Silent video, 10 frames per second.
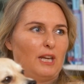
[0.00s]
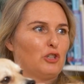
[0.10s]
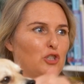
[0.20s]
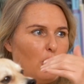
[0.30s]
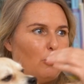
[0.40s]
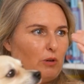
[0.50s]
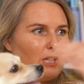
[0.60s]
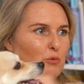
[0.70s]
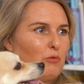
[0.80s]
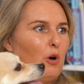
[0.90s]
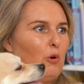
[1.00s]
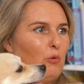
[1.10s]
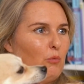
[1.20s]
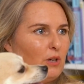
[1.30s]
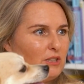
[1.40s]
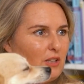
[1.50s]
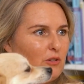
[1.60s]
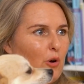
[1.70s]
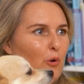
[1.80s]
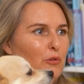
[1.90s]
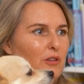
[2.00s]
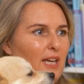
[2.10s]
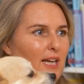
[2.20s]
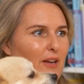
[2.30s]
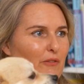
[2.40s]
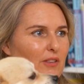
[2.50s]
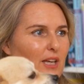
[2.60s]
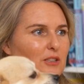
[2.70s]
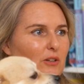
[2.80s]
being shown what his role was in the whole thing and everything.